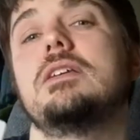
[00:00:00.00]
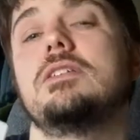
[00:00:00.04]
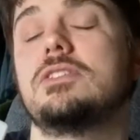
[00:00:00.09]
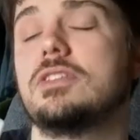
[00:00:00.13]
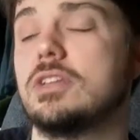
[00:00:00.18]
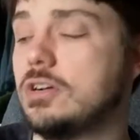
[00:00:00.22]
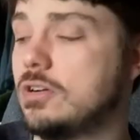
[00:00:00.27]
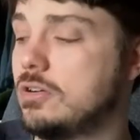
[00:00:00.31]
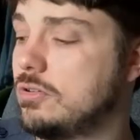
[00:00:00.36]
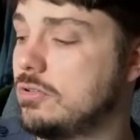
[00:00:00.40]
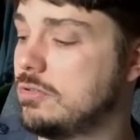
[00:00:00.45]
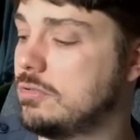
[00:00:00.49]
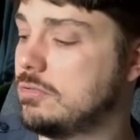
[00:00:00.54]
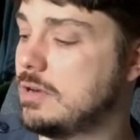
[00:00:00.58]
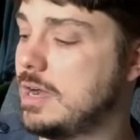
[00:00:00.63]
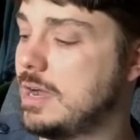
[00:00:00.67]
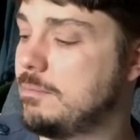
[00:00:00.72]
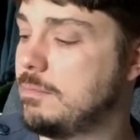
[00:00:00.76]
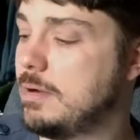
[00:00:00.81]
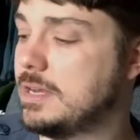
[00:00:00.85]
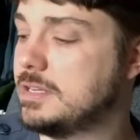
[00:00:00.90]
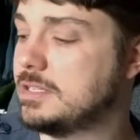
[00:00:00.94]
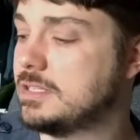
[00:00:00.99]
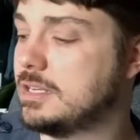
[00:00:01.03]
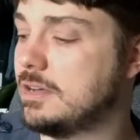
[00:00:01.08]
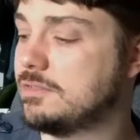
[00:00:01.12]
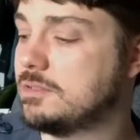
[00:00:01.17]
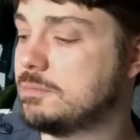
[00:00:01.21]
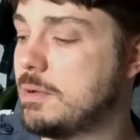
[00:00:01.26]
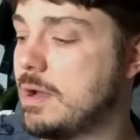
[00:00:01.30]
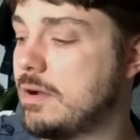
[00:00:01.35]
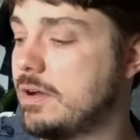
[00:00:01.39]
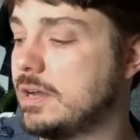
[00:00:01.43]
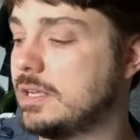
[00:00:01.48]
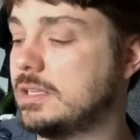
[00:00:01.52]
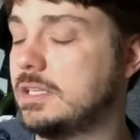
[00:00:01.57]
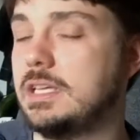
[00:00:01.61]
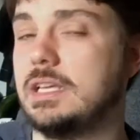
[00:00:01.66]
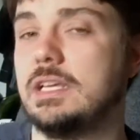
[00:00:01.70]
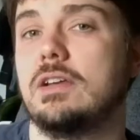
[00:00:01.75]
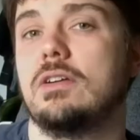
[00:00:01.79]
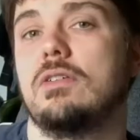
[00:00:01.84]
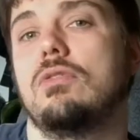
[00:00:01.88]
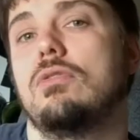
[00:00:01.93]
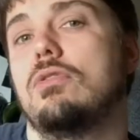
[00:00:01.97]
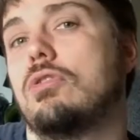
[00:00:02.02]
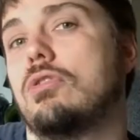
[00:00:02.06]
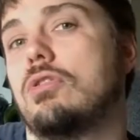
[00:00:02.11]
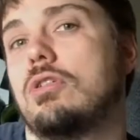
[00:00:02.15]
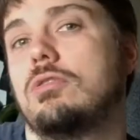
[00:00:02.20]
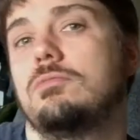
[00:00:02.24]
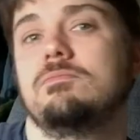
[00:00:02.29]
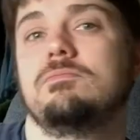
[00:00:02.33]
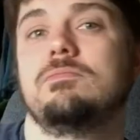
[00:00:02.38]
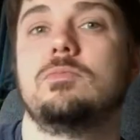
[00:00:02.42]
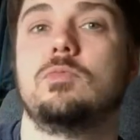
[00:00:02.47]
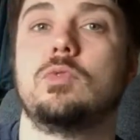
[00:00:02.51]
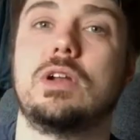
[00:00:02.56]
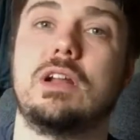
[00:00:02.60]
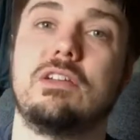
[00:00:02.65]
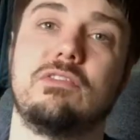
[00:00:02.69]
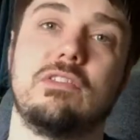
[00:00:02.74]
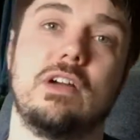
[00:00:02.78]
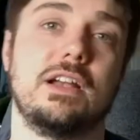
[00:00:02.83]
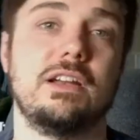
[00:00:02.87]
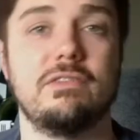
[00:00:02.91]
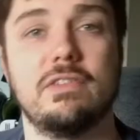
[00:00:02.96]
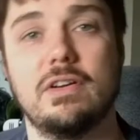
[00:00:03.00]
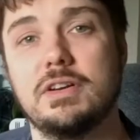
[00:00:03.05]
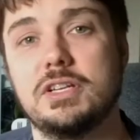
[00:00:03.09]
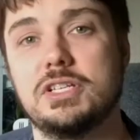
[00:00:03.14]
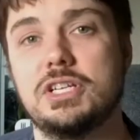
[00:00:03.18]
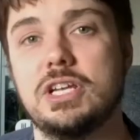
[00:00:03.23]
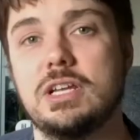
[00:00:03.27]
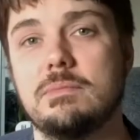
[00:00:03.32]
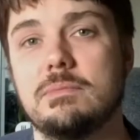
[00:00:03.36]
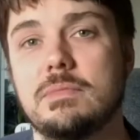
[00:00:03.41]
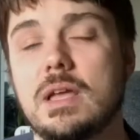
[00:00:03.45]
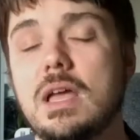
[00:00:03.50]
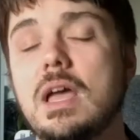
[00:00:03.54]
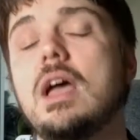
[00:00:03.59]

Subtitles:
So I buy stuff sparingly or when I find it very cheap.